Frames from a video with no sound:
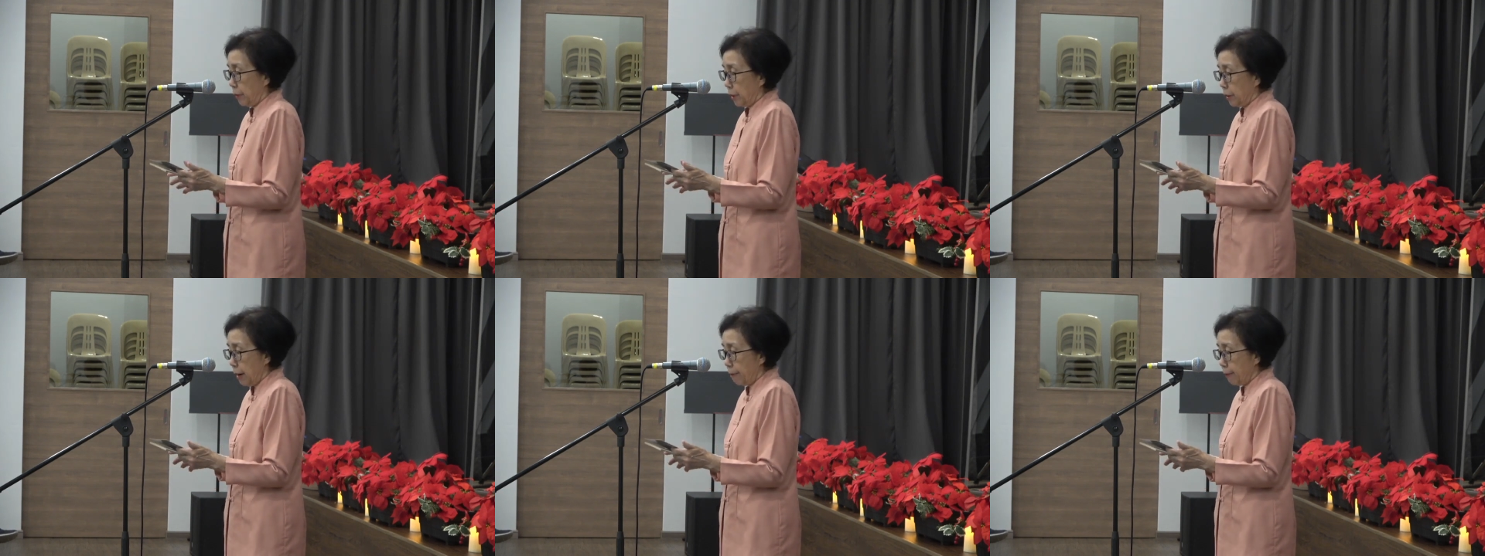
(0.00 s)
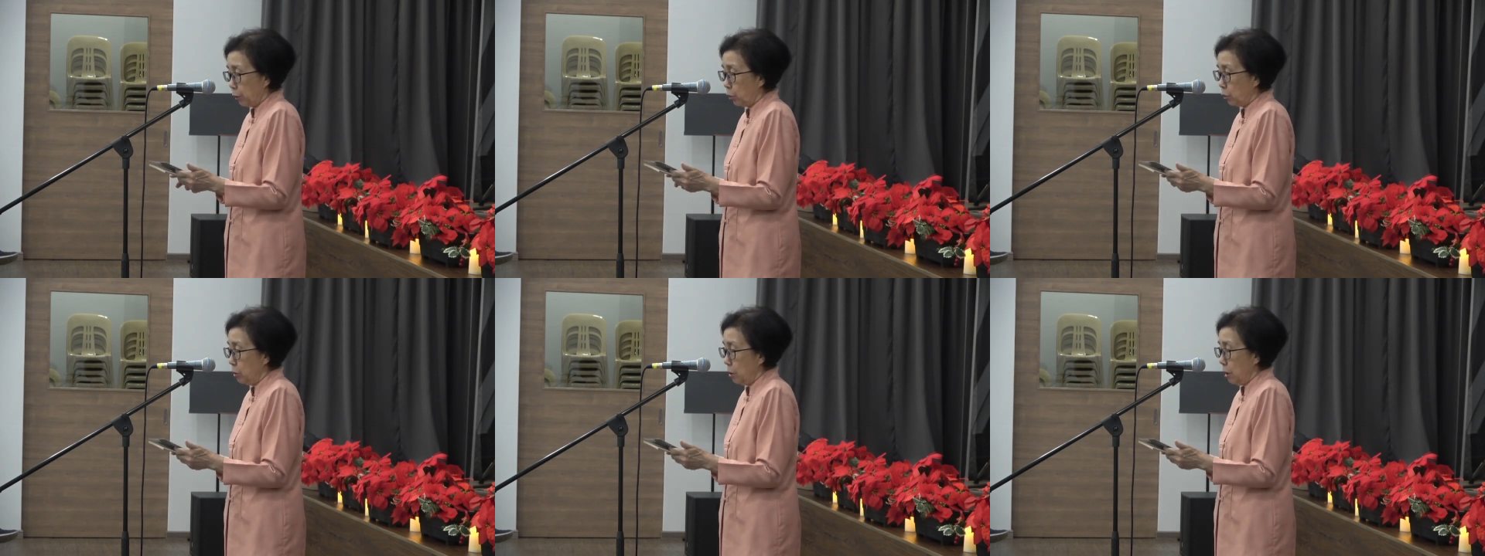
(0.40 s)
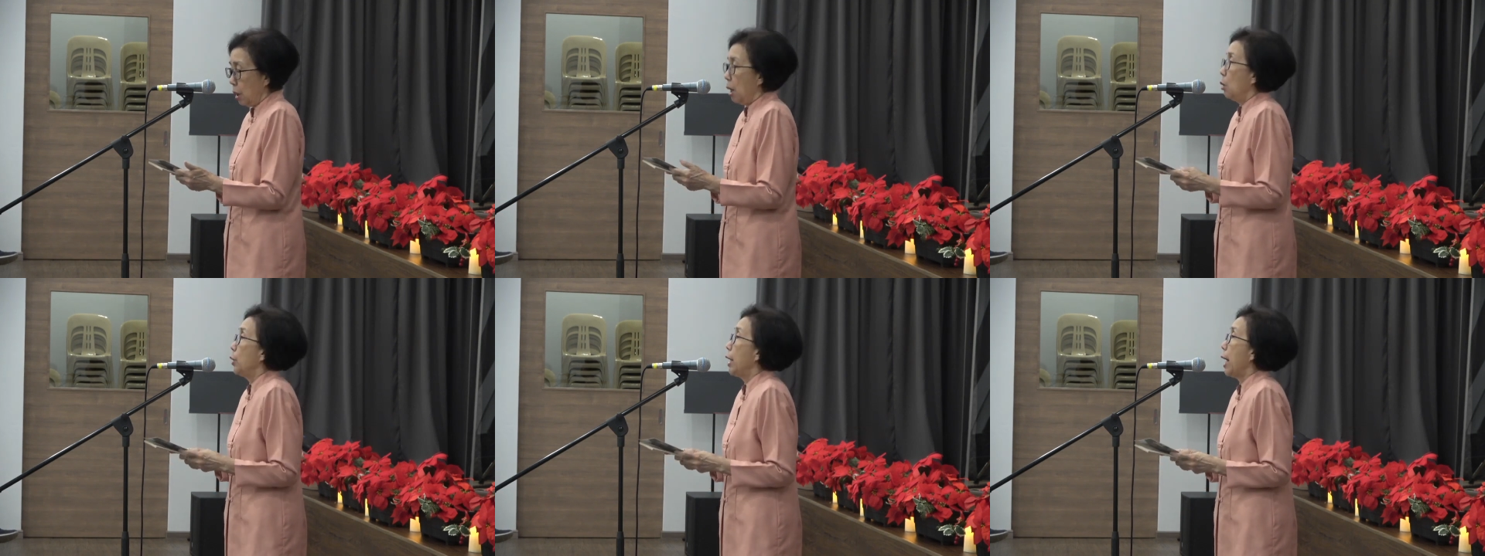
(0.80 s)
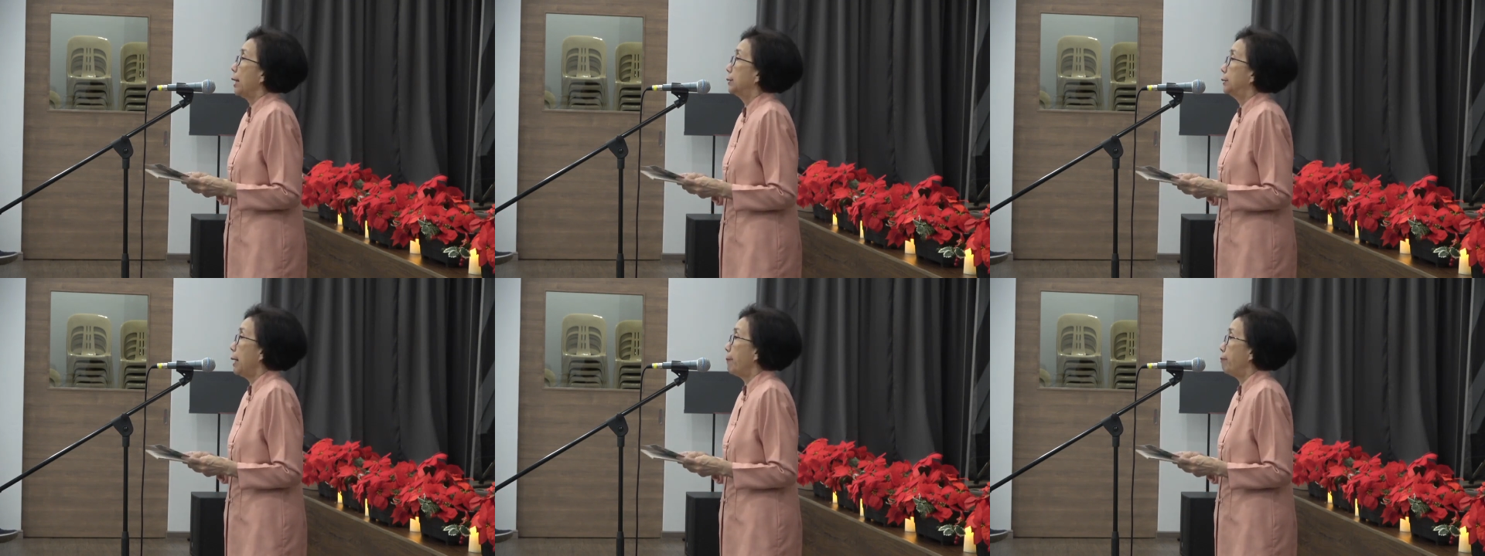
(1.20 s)
Number two, we
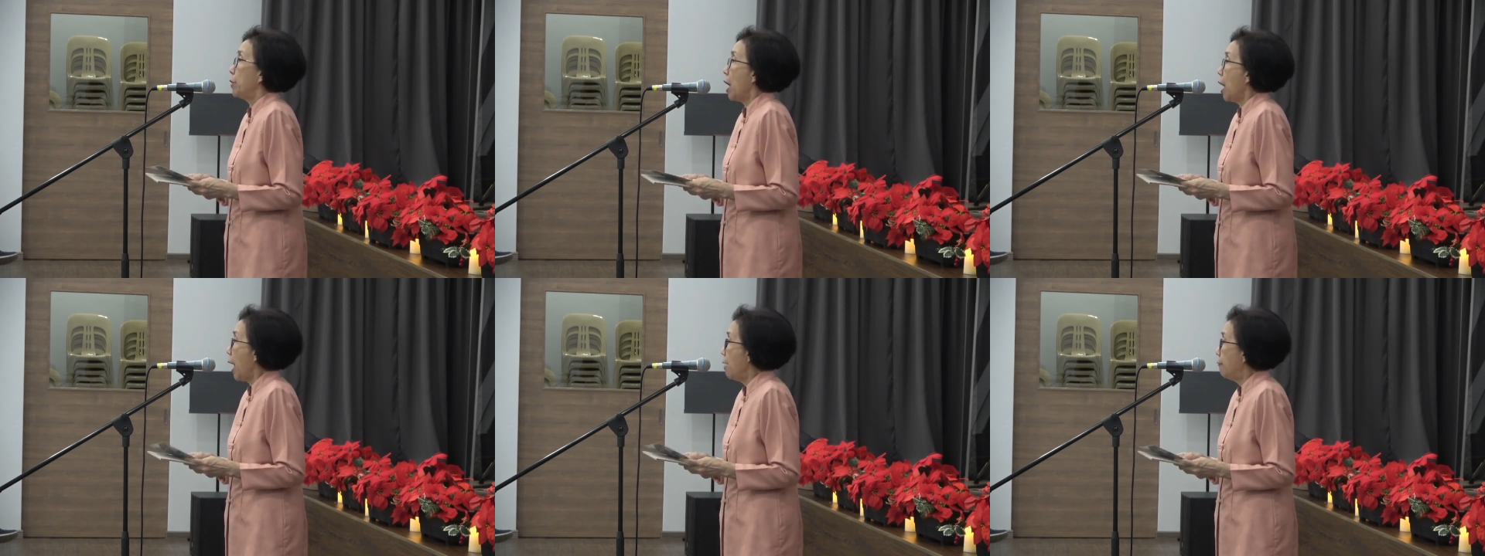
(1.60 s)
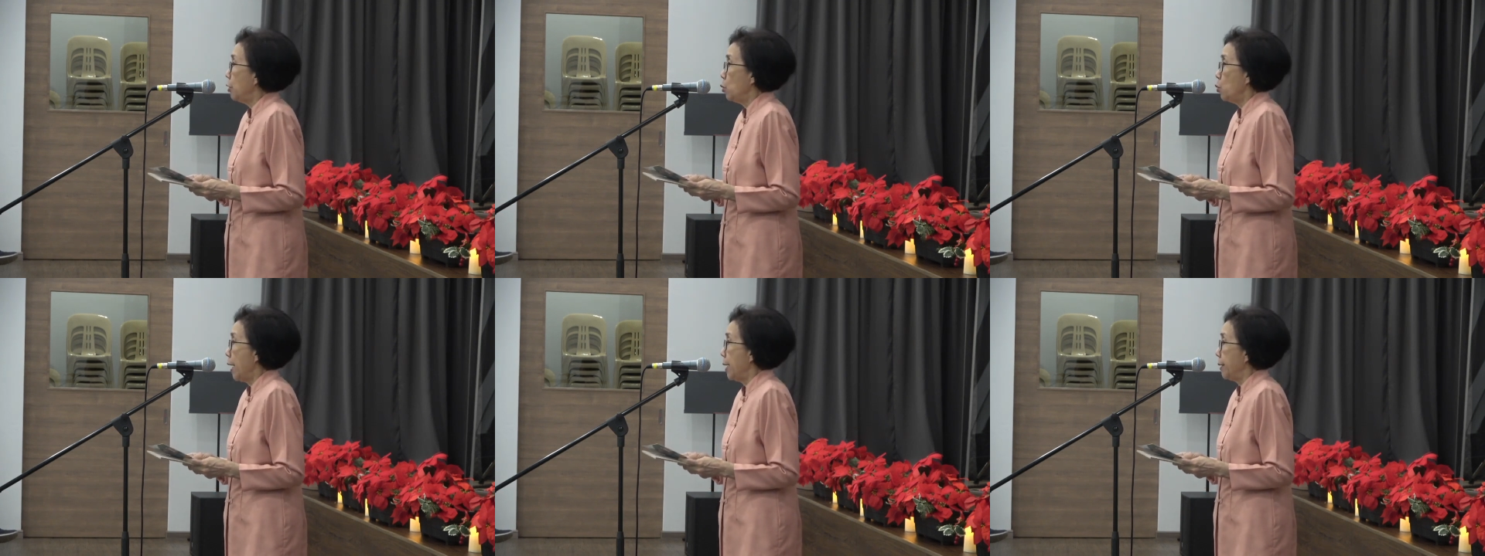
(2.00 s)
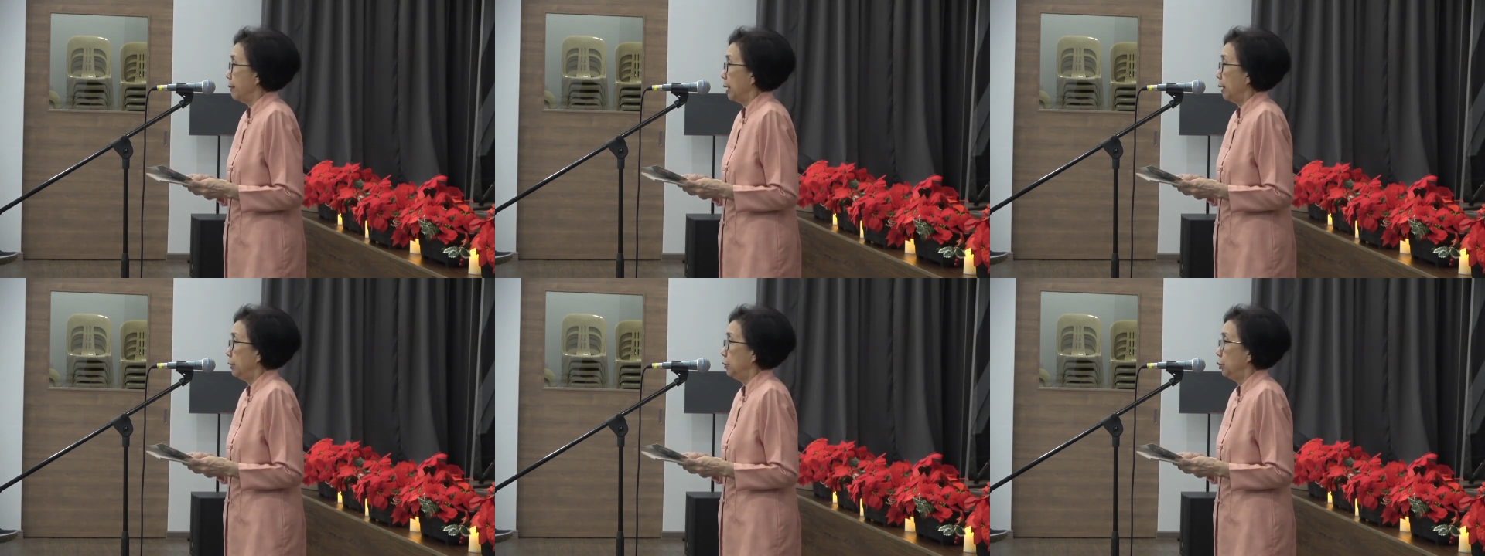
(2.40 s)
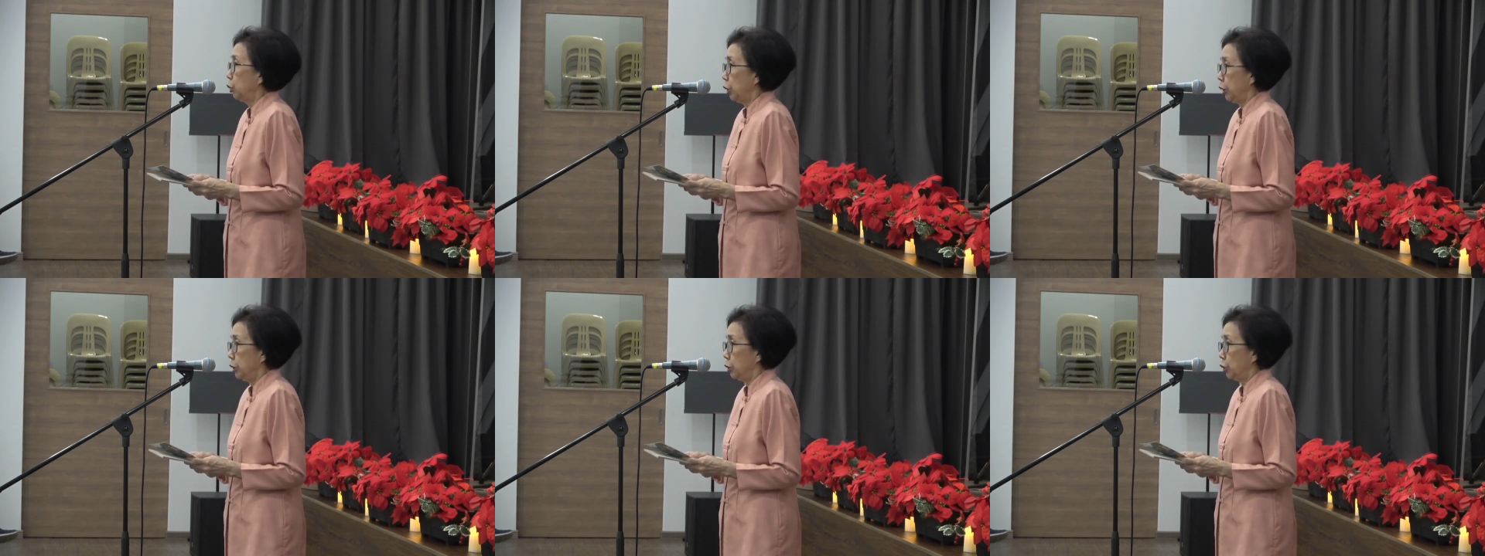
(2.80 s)
accept everyone in
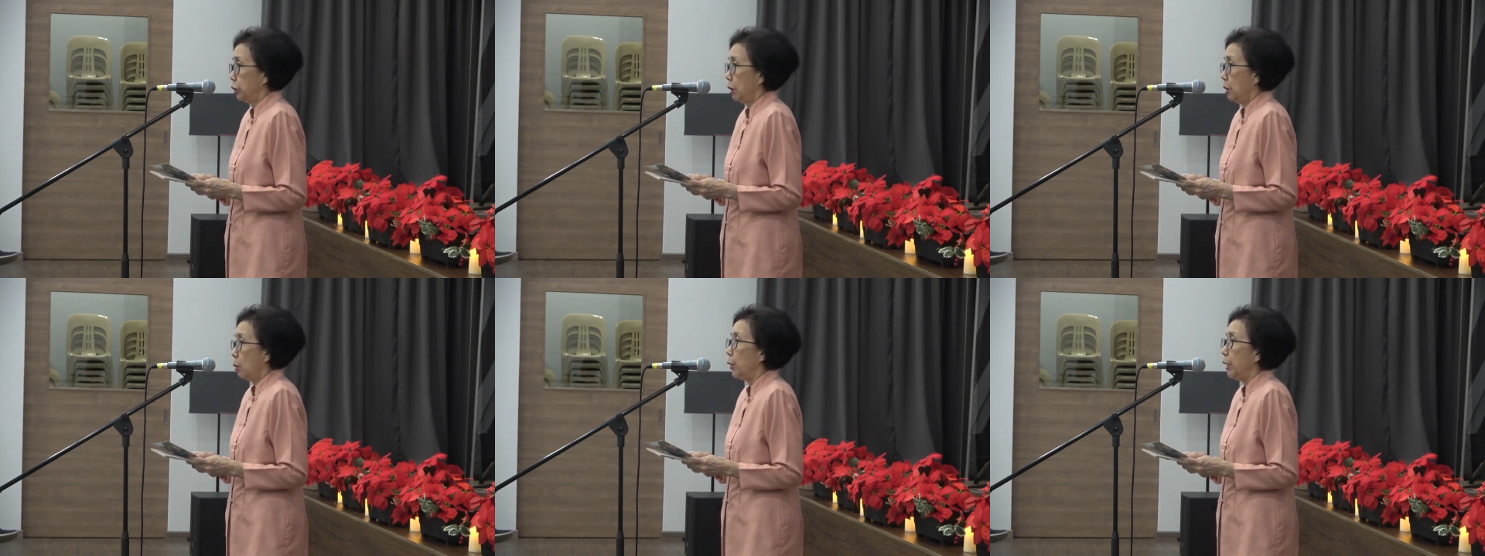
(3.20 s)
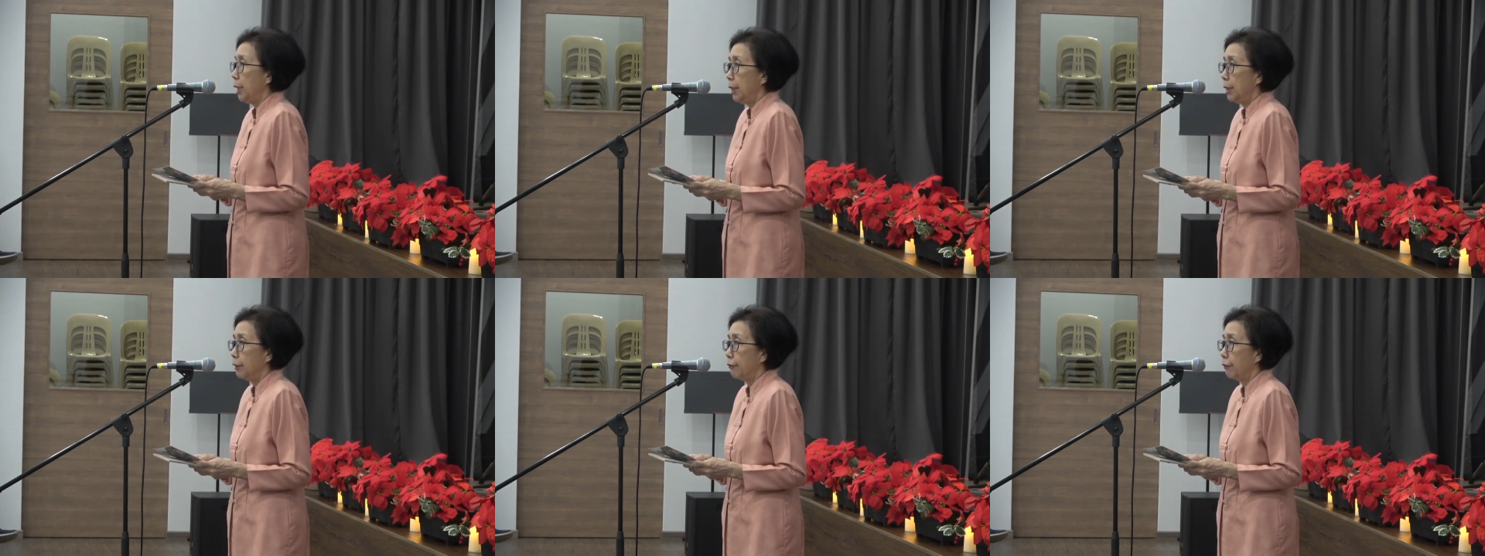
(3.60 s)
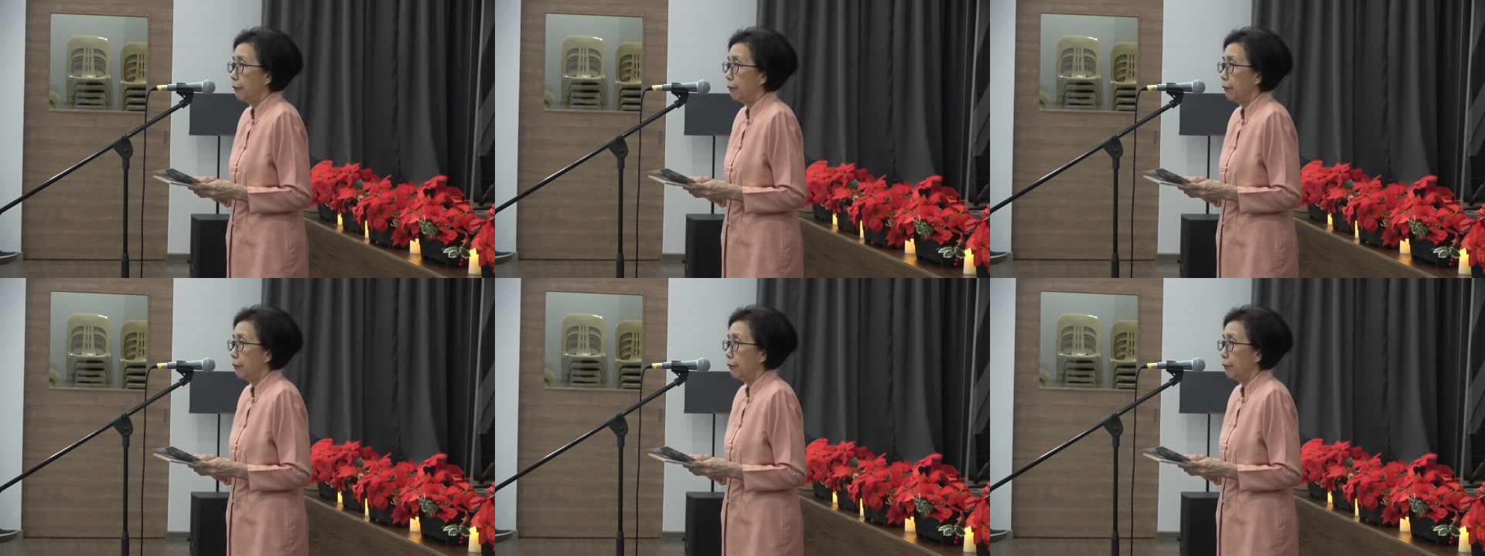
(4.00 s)
church with love.